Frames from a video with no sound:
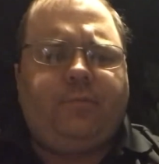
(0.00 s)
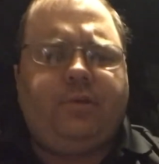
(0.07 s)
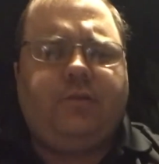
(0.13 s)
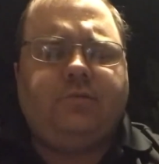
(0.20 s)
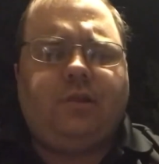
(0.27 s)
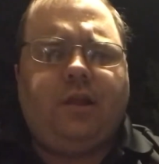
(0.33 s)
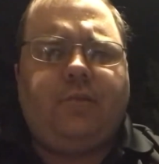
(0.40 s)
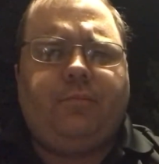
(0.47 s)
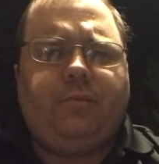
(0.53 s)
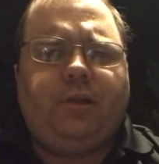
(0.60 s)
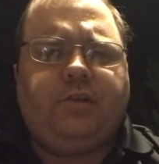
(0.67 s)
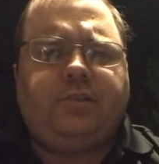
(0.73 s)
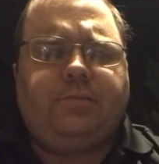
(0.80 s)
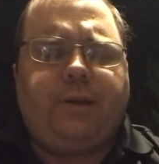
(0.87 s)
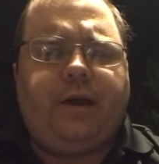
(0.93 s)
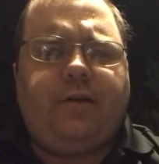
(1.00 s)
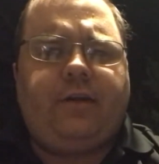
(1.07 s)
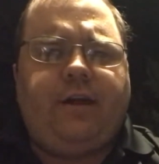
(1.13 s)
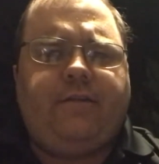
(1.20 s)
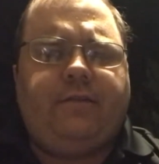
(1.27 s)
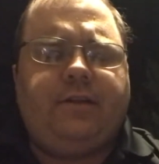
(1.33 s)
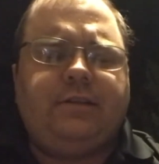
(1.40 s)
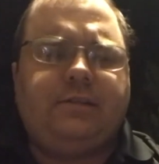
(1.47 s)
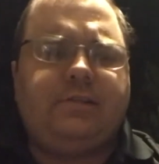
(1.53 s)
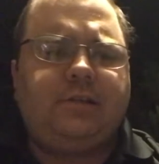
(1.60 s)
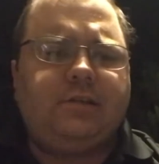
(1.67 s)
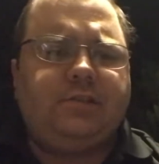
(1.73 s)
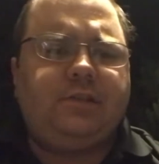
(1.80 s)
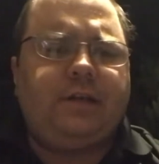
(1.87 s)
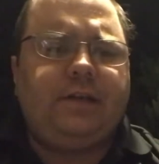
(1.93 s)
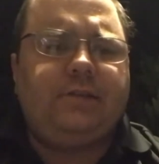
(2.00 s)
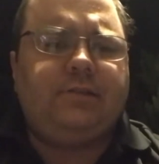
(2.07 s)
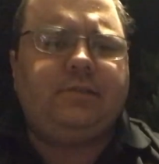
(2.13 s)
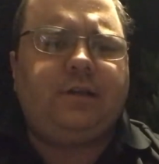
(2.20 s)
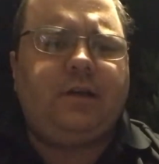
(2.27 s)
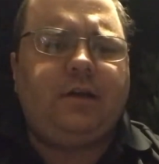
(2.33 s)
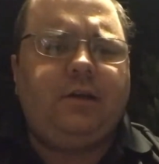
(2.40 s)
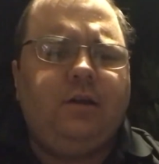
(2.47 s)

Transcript: but there was a lot of blood spatter evidence, such as,